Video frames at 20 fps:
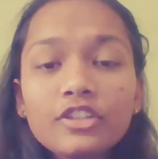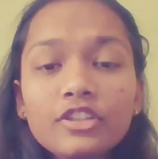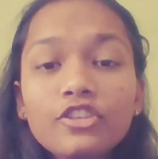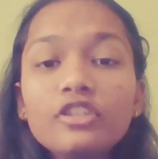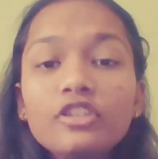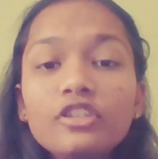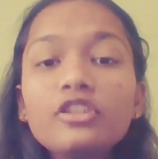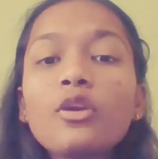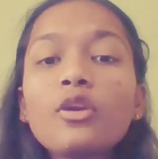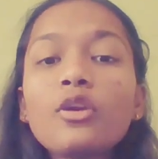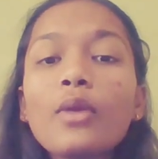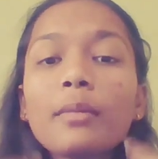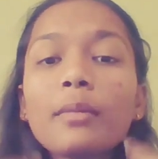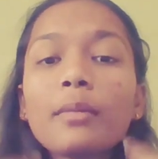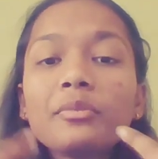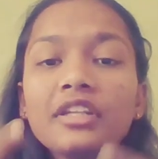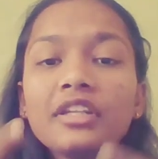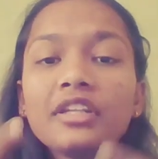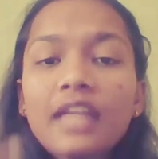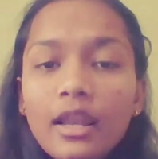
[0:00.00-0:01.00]
You
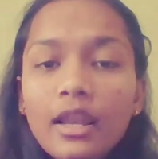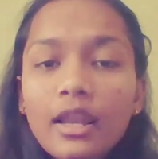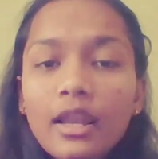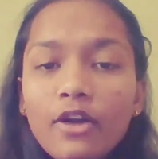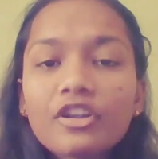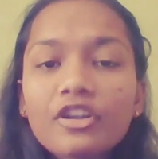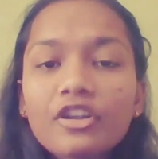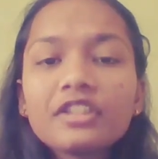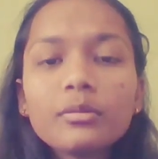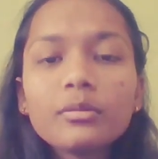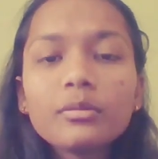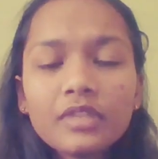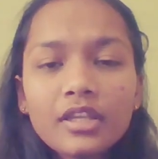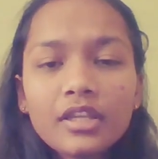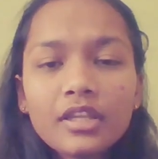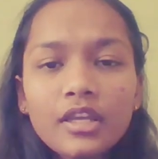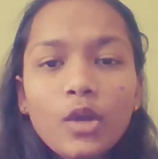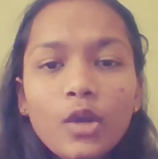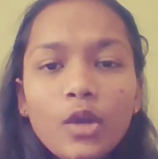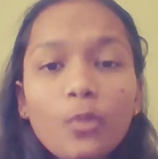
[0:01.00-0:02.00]
developed an algorithm,
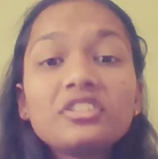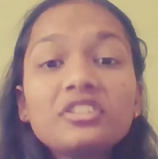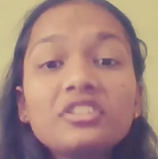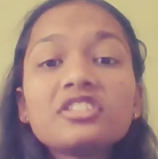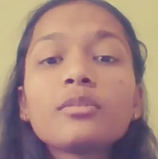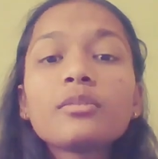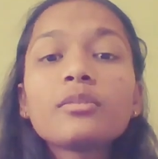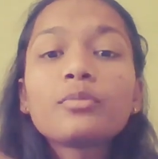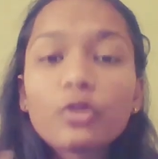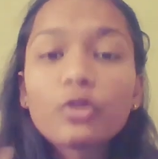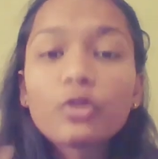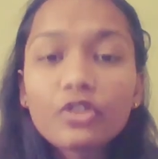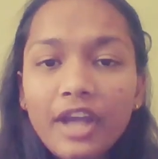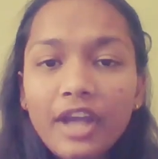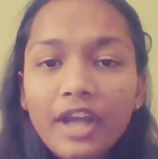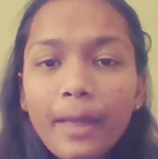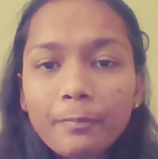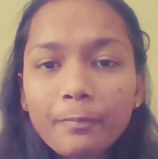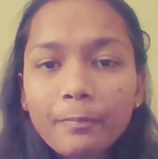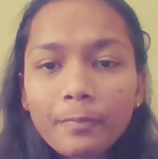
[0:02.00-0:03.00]
which is a
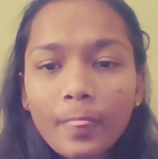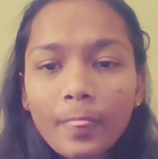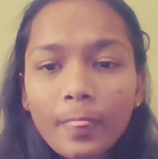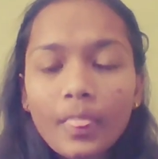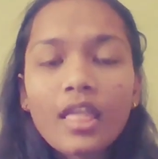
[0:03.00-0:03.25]
program.